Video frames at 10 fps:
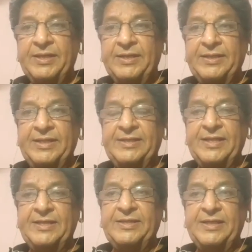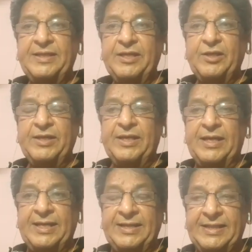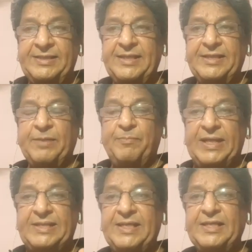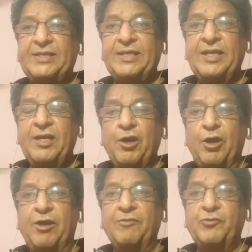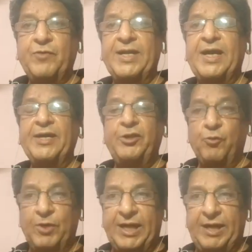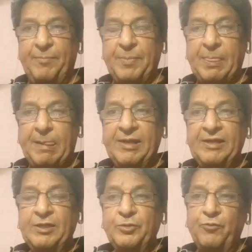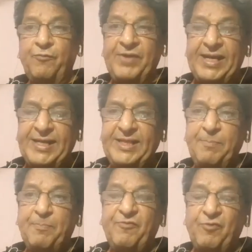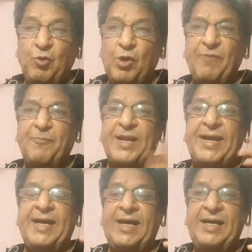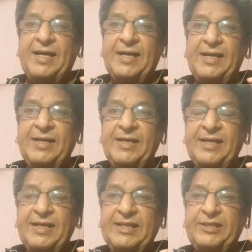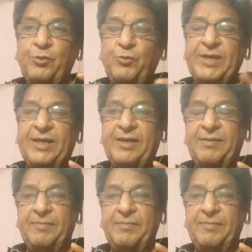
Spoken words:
This is the basis of Swara Yoga. So when the flow of prana is through the